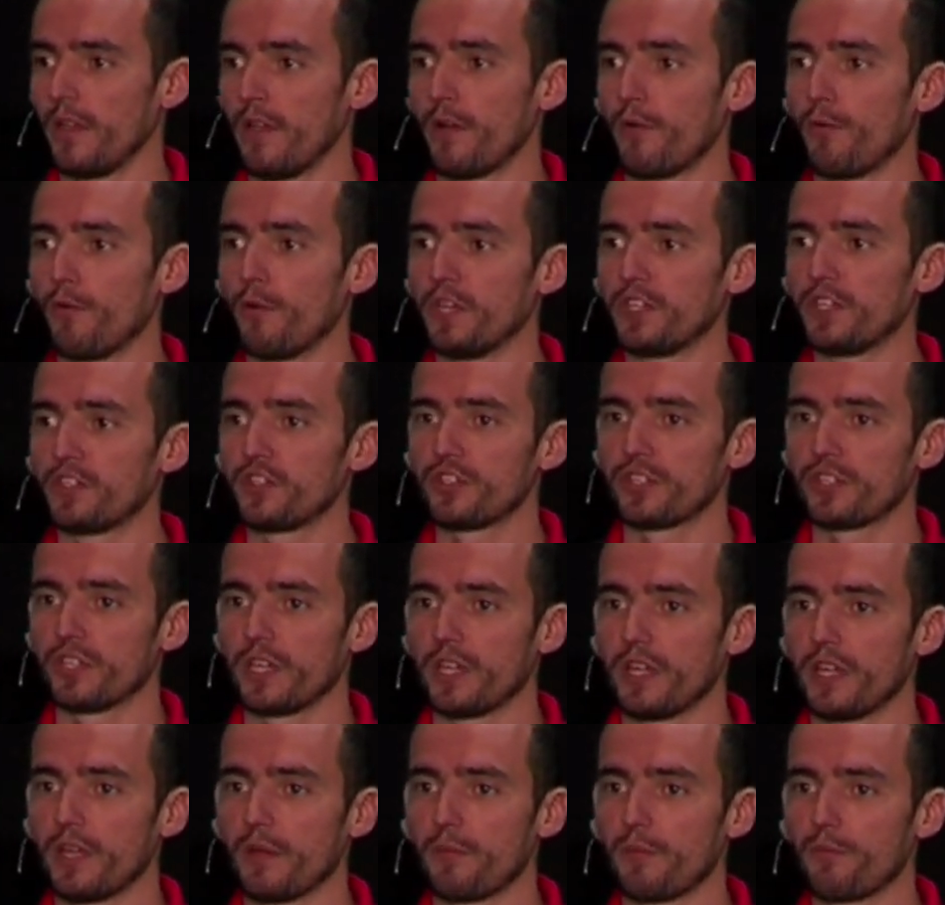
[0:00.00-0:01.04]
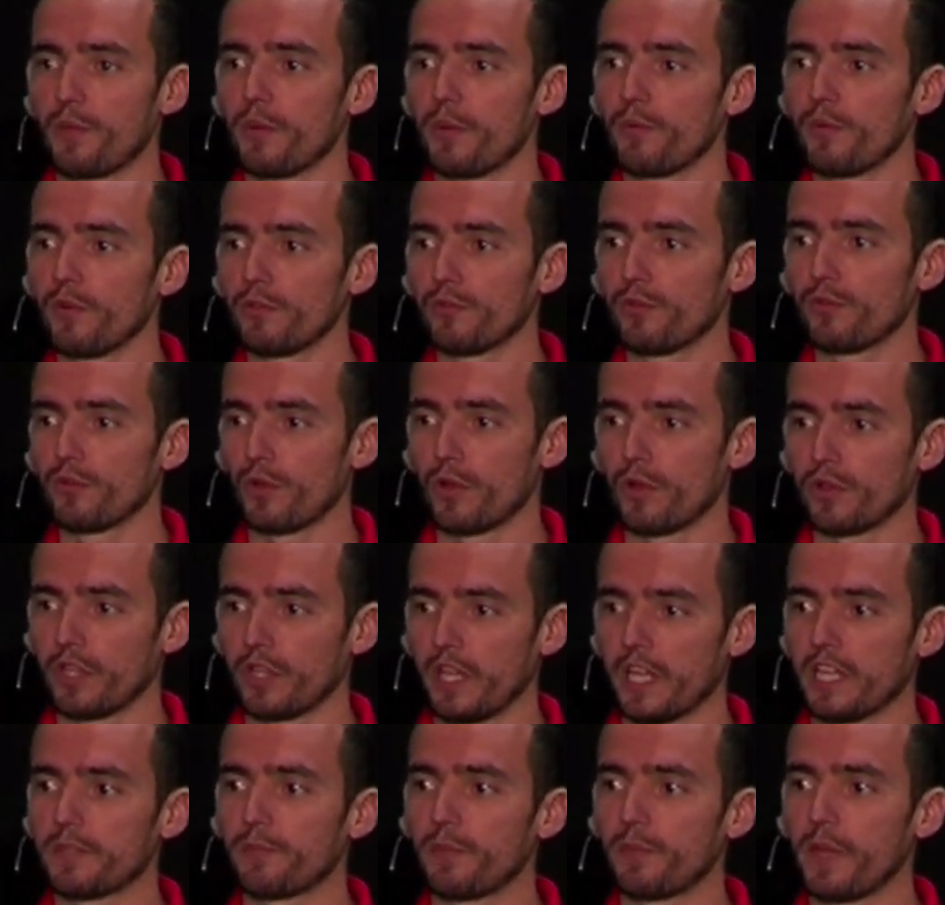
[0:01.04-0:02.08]
which uh, people do not
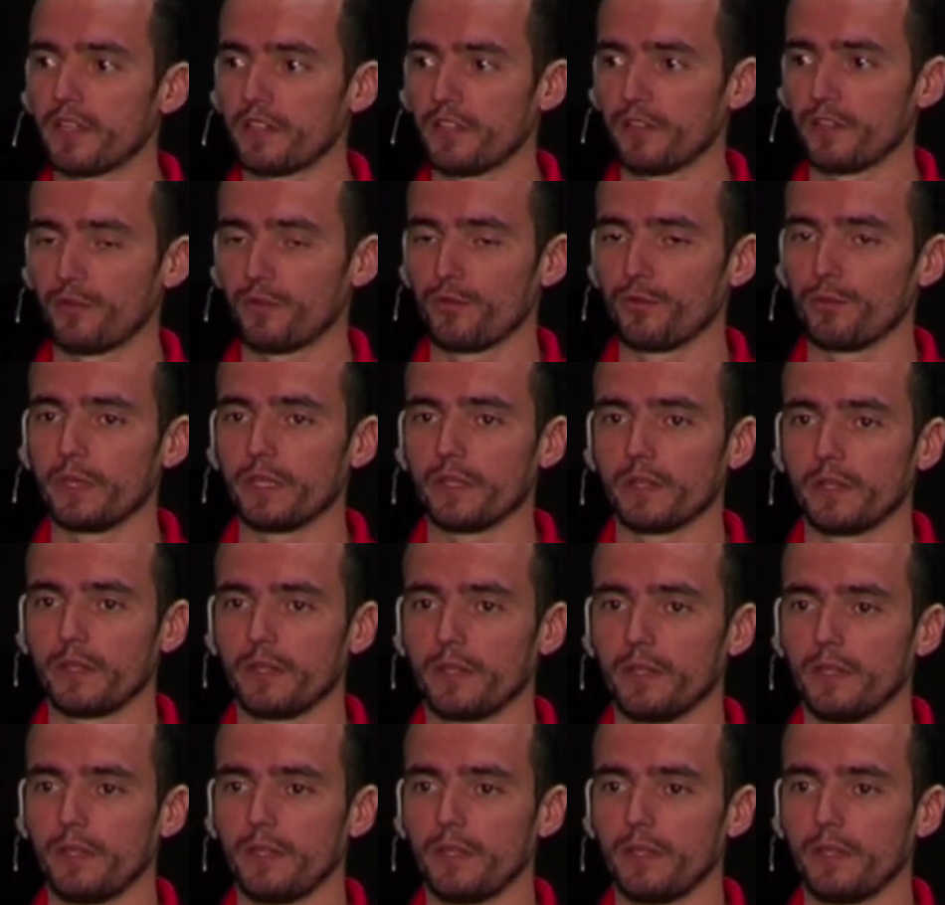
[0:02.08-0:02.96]
expect it to be,